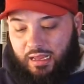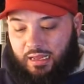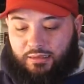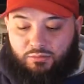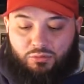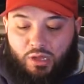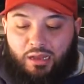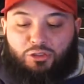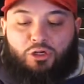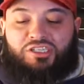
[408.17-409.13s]
I,
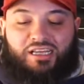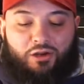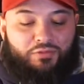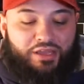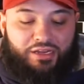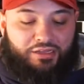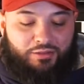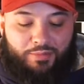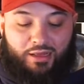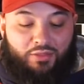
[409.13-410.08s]
I started salivating at
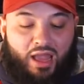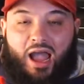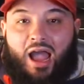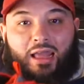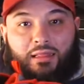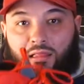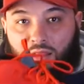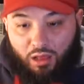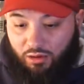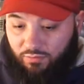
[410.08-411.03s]
the mouth, I
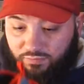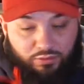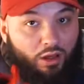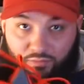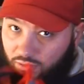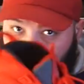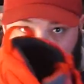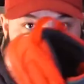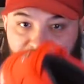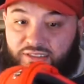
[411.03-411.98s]
love, love,
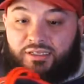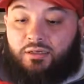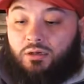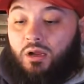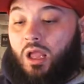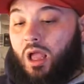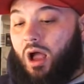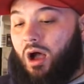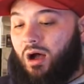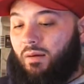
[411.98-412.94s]
love this sneaker.
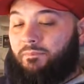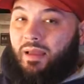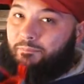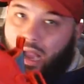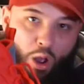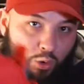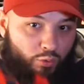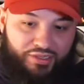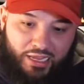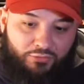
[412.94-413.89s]
Um, my
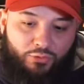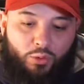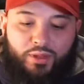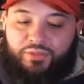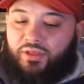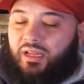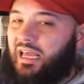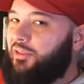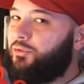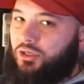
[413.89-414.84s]
only downfall with it,
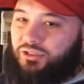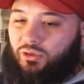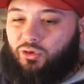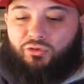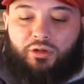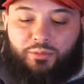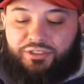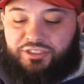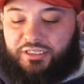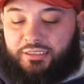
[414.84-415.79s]
it doesn't look right
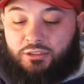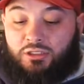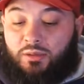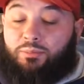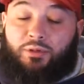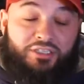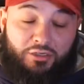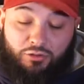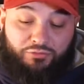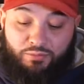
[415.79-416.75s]
with jeans.
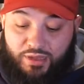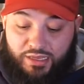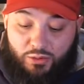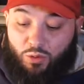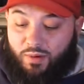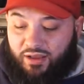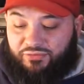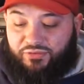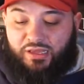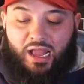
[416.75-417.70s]
Particular for me, on my
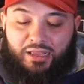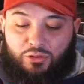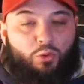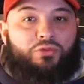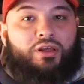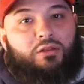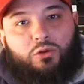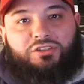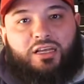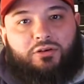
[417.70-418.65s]
feet, I don't think it
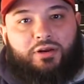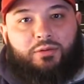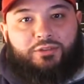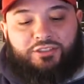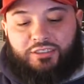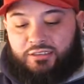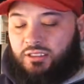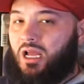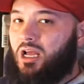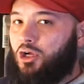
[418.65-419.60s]
looks that great with
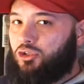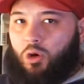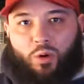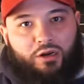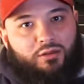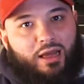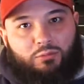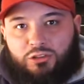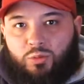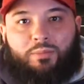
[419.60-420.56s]
jeans. So I wear it a
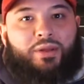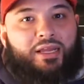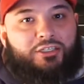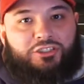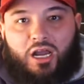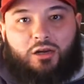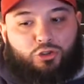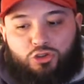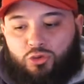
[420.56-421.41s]
lot with sweatpants, joggers,